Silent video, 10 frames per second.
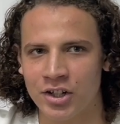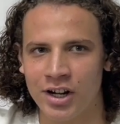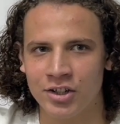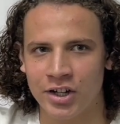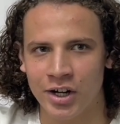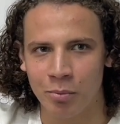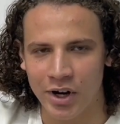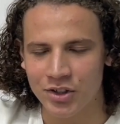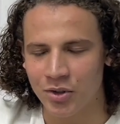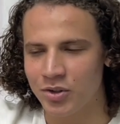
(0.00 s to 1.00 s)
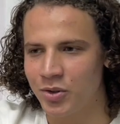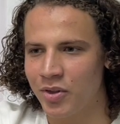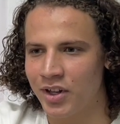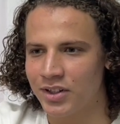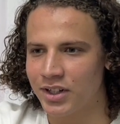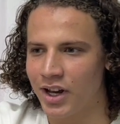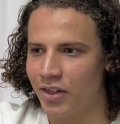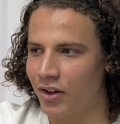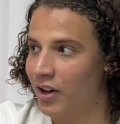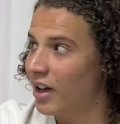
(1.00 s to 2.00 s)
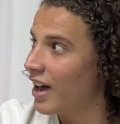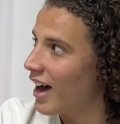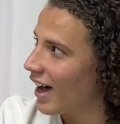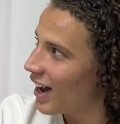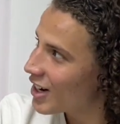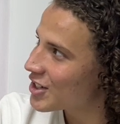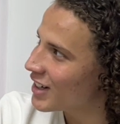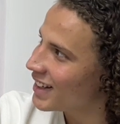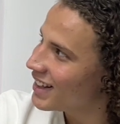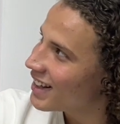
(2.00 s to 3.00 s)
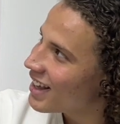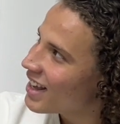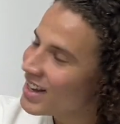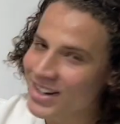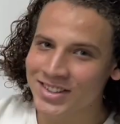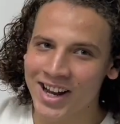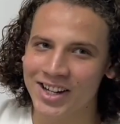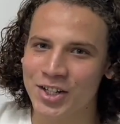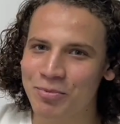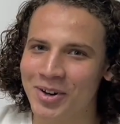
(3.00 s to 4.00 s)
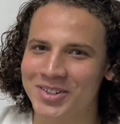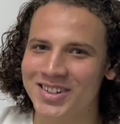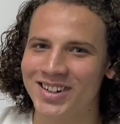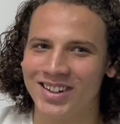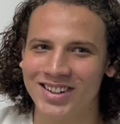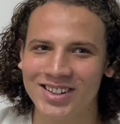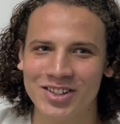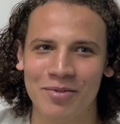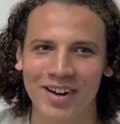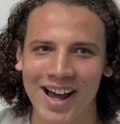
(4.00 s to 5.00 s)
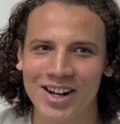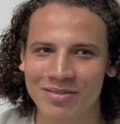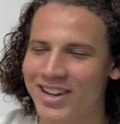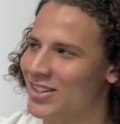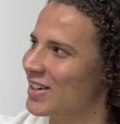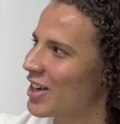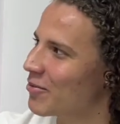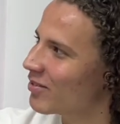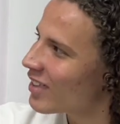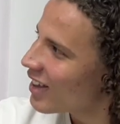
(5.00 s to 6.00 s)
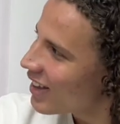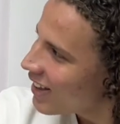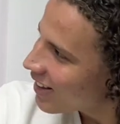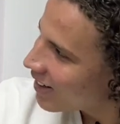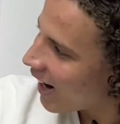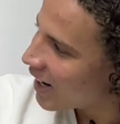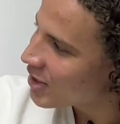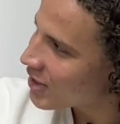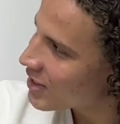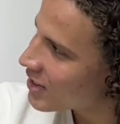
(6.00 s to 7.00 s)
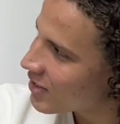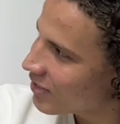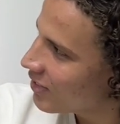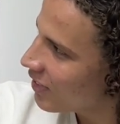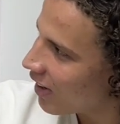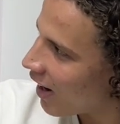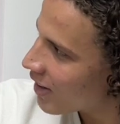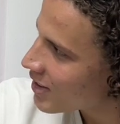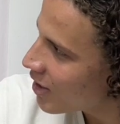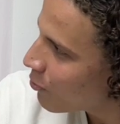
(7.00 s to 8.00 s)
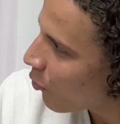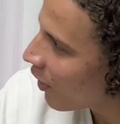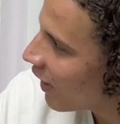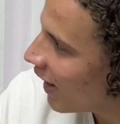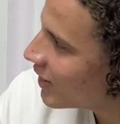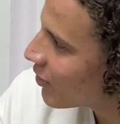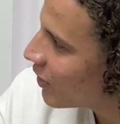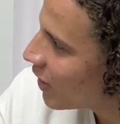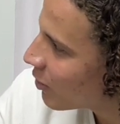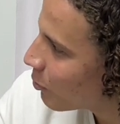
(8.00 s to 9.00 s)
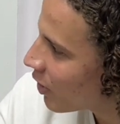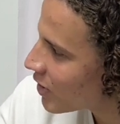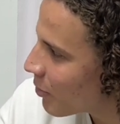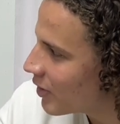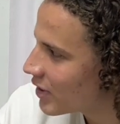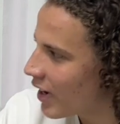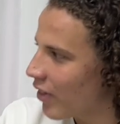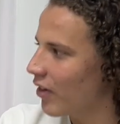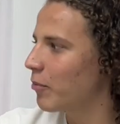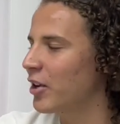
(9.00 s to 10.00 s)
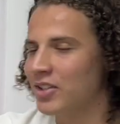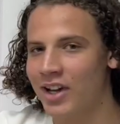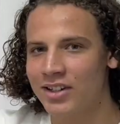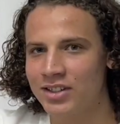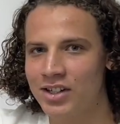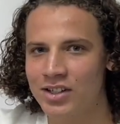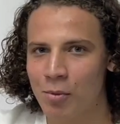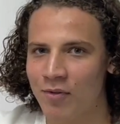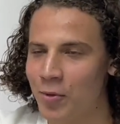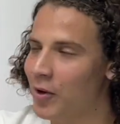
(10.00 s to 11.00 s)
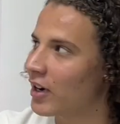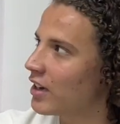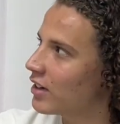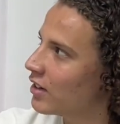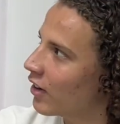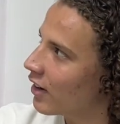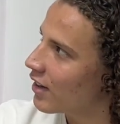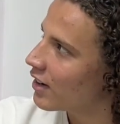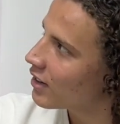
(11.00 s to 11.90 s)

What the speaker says: engineering brings those two things together. And actually, he designed this poster, so I'm glad you mentioned him. I just asked him one night if he could put something together because I'd seen some of the work he had done, and then